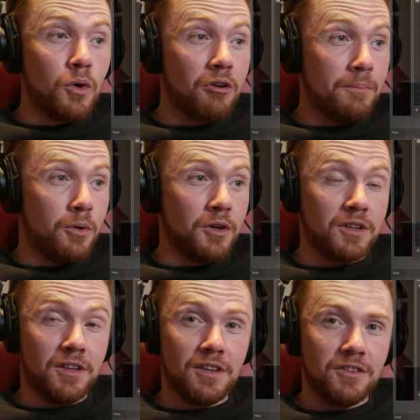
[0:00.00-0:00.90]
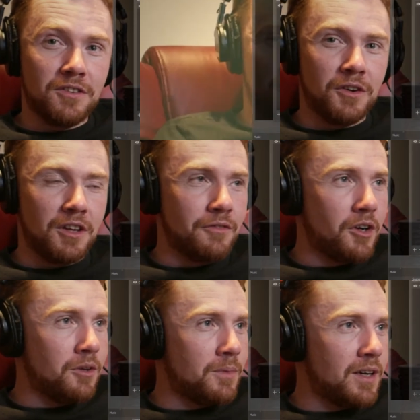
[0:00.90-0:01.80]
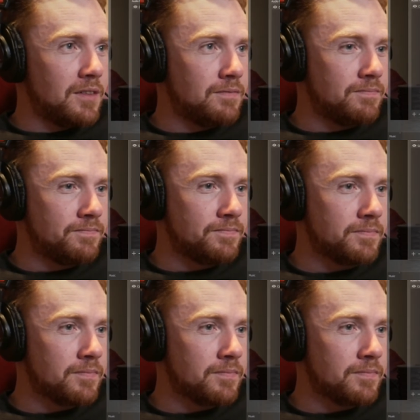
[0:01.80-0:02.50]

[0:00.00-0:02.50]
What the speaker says: more importantly than turning the volume down,